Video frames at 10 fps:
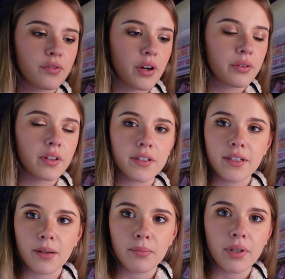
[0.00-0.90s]
found this
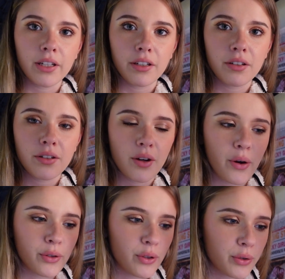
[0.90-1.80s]
template
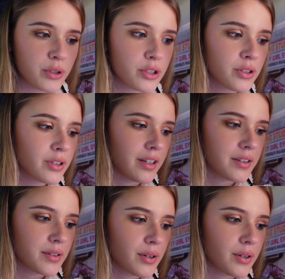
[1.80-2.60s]
on Notion. It's